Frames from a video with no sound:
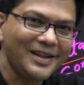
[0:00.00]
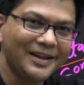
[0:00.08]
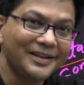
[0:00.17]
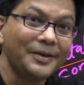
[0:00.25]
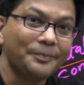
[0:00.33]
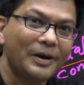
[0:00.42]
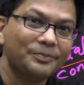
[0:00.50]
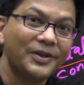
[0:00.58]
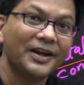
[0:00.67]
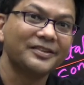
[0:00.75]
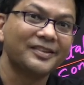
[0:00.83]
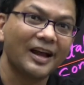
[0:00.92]
In the pub
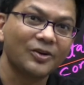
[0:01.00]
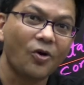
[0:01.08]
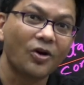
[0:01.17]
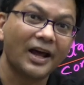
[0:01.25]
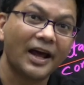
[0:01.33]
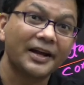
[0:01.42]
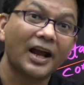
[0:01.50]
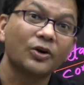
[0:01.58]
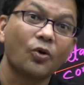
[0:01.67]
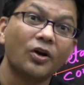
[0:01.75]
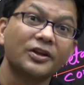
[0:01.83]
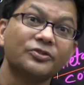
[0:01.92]
there is alcohol, and
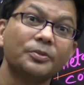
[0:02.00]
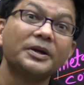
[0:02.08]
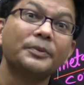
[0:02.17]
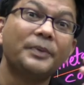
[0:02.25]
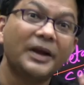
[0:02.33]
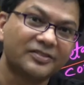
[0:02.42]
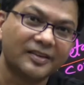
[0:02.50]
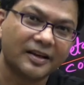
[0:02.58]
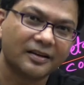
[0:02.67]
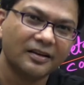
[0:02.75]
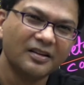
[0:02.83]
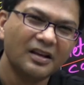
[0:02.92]
alcohol is being
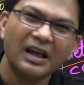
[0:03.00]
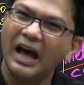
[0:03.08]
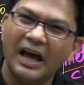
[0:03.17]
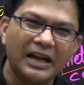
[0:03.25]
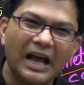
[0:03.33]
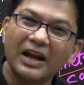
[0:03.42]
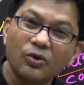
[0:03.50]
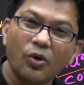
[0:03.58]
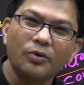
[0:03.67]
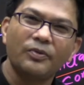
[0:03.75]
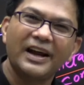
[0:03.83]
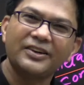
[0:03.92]
basic, and
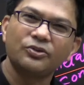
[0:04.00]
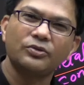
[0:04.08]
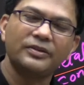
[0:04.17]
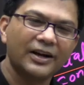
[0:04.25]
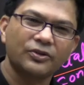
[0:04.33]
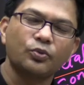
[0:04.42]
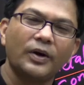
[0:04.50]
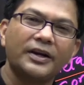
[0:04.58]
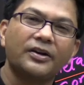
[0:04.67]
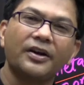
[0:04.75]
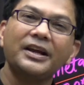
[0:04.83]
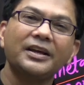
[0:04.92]
alcohol, that's why
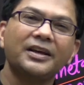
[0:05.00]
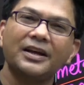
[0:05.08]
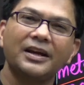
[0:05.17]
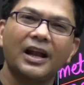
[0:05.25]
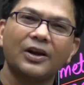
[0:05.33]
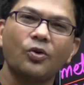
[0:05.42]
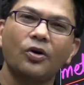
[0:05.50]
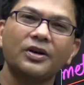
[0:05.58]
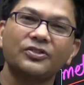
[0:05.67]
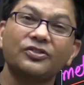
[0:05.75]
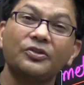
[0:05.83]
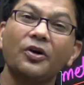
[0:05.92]
drinking alcohol
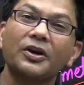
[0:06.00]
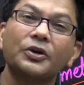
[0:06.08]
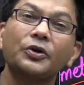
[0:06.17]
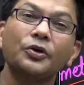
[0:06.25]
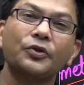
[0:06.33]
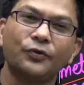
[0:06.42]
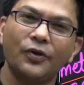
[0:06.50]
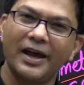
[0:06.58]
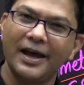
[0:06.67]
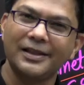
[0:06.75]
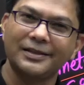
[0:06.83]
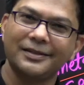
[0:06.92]
is not good for
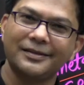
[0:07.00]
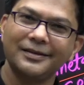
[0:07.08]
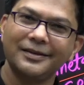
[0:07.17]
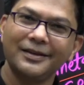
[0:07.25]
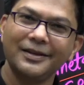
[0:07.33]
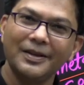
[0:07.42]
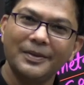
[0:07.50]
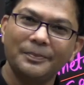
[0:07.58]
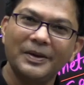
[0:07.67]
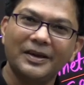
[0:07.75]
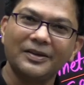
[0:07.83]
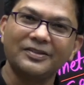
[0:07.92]
health,
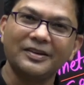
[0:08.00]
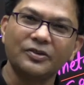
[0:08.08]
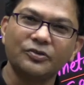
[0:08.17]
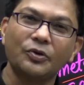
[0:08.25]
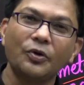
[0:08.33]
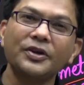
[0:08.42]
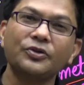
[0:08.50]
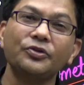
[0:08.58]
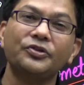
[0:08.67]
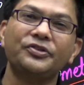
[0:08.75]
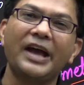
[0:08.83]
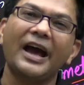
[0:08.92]
because it is going to
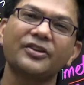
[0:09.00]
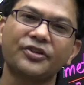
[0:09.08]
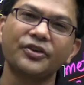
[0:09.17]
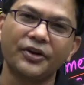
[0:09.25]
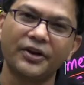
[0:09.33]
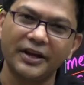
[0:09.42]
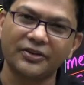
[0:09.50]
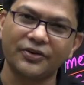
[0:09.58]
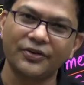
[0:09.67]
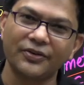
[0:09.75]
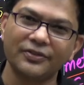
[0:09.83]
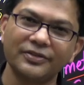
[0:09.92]

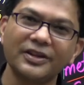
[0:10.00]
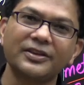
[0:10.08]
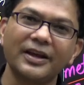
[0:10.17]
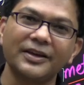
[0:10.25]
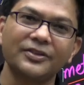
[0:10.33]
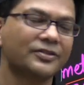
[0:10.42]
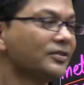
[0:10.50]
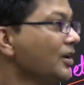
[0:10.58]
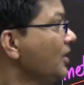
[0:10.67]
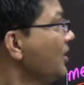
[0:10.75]
deteriorate the things.